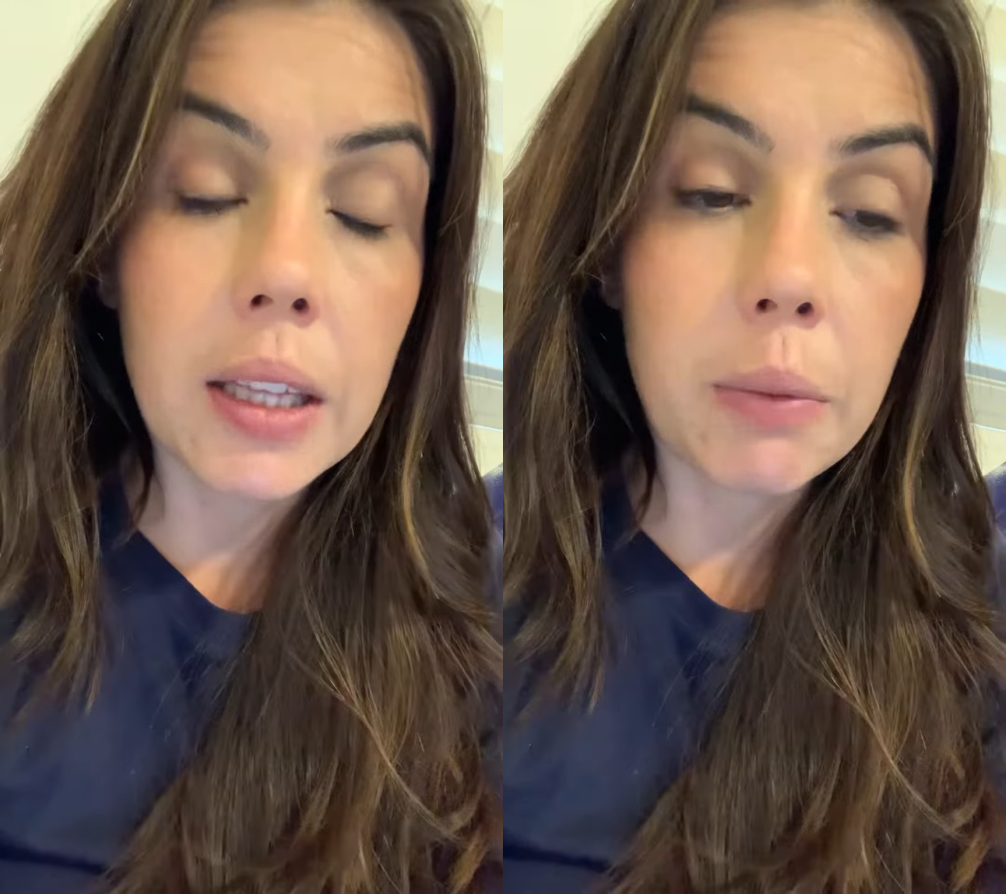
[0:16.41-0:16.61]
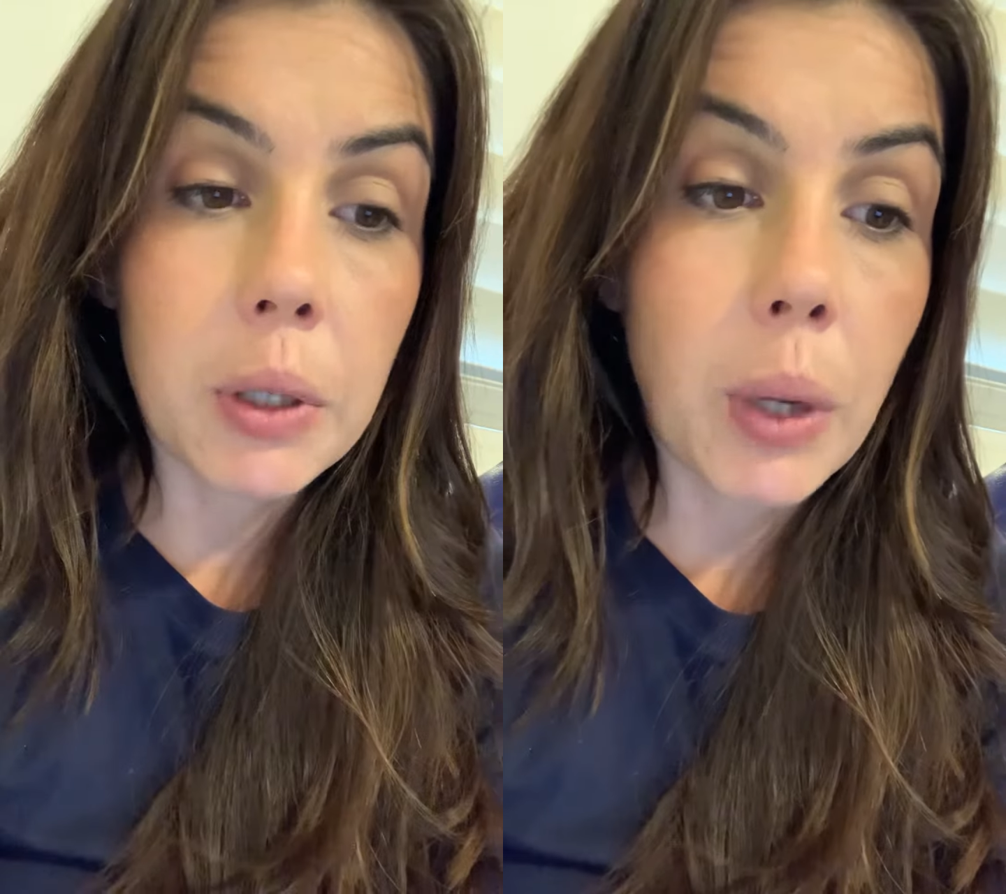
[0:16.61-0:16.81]

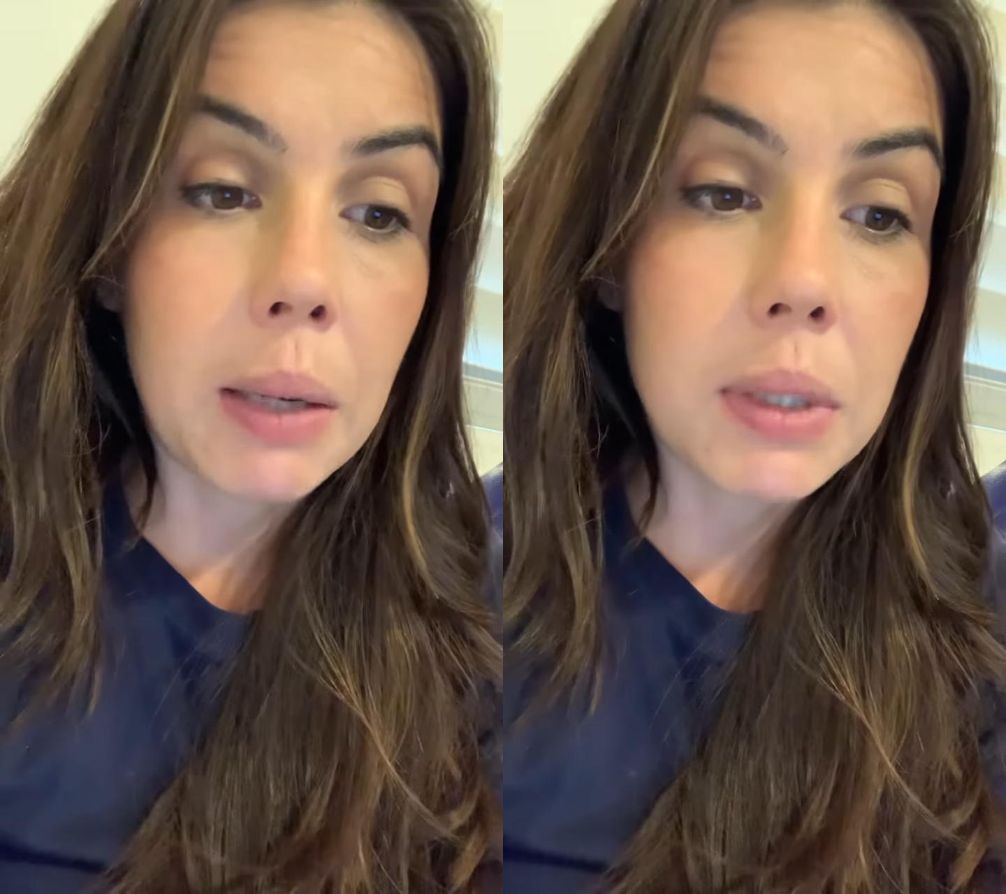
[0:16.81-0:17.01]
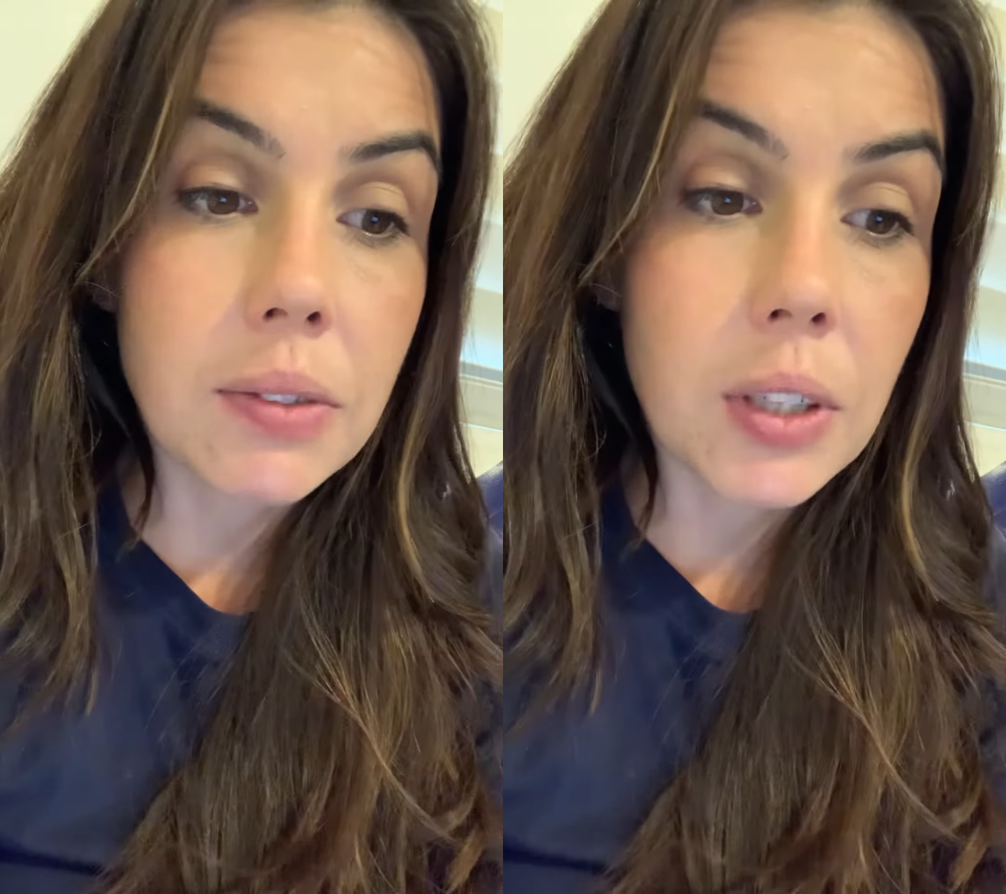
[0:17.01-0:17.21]

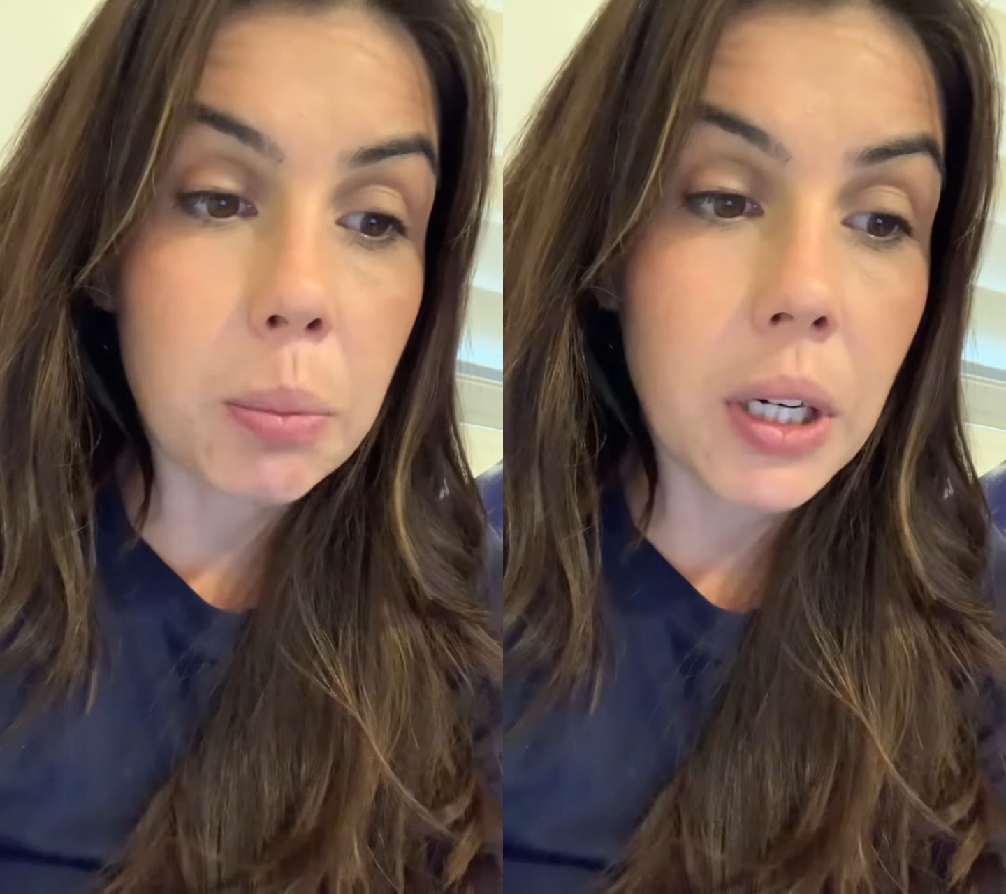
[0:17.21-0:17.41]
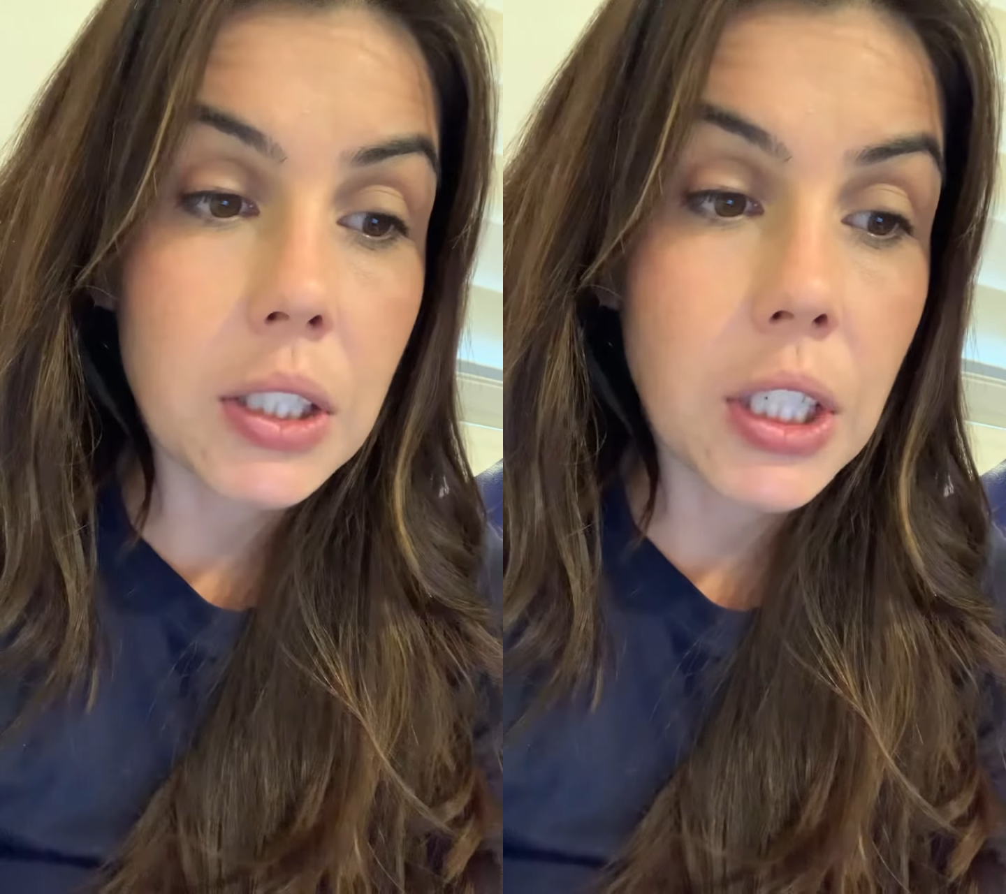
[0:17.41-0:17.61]
requirements for the
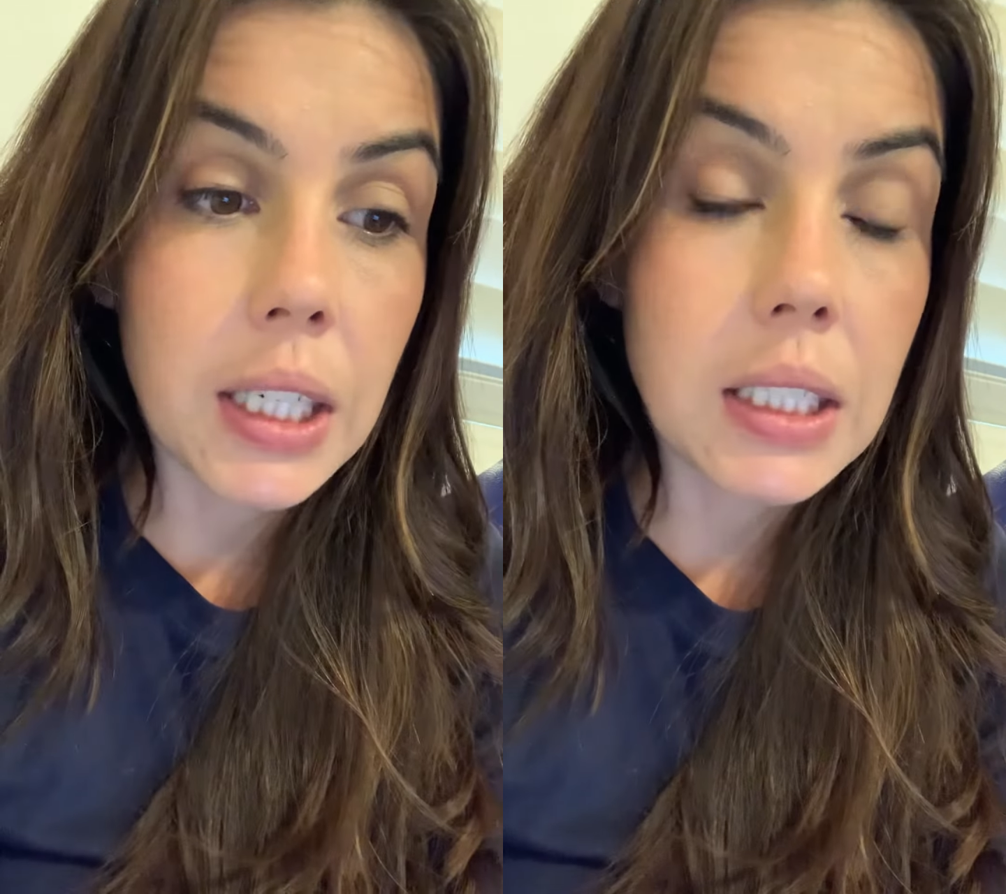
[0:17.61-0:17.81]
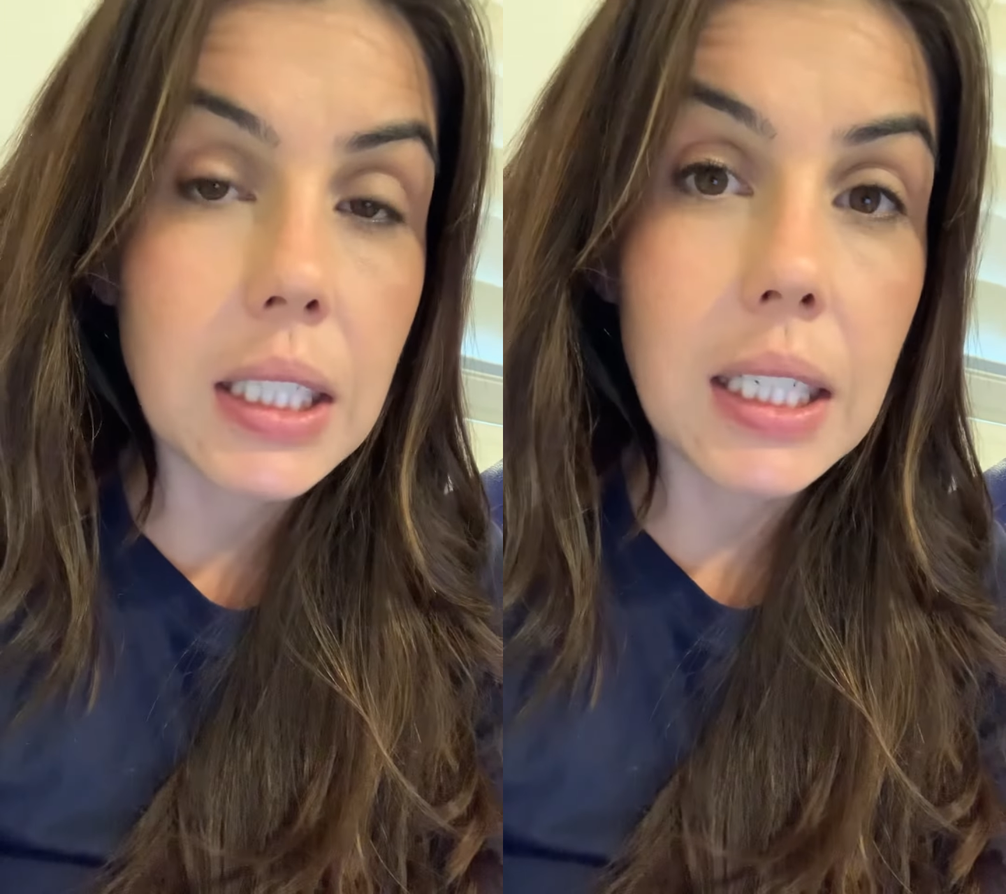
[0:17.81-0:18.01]
project,